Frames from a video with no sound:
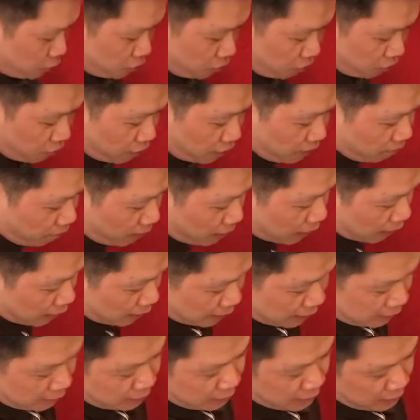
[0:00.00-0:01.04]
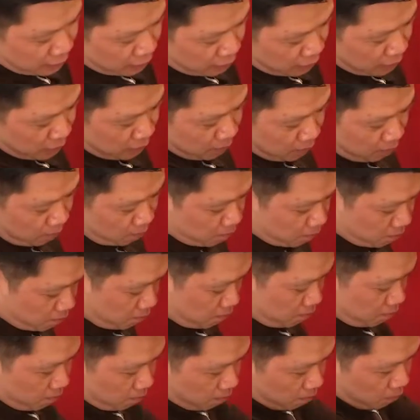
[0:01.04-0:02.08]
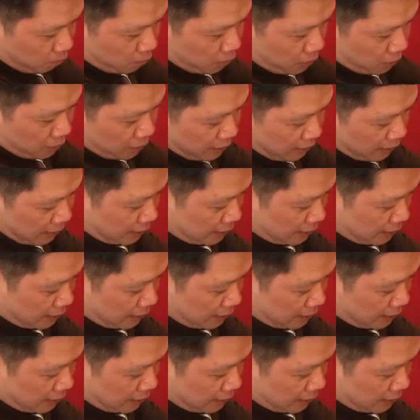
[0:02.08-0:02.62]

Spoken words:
two front pockets that you can put your